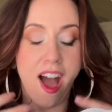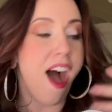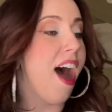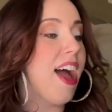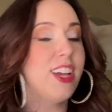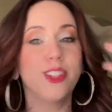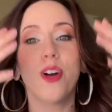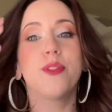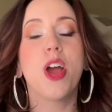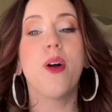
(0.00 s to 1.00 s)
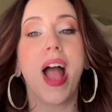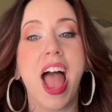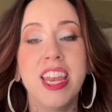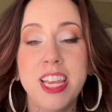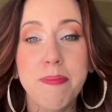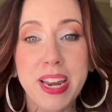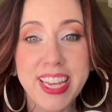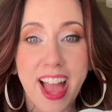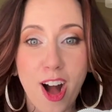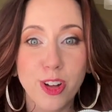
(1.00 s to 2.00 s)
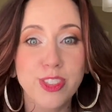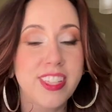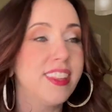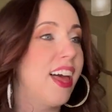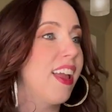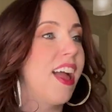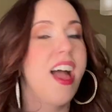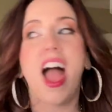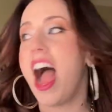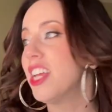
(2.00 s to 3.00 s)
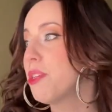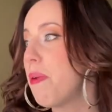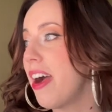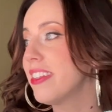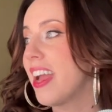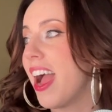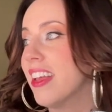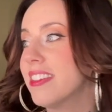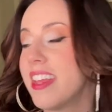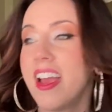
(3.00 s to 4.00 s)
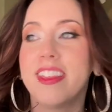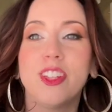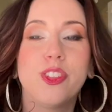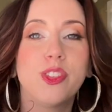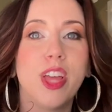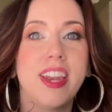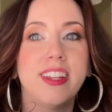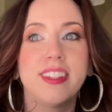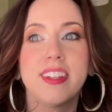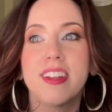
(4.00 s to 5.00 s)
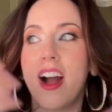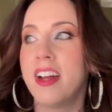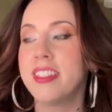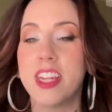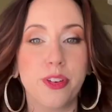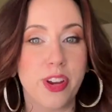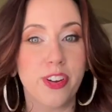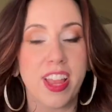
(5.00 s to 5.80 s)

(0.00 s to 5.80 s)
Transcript: I don't know anybody else that like has a podcast that is a content creator.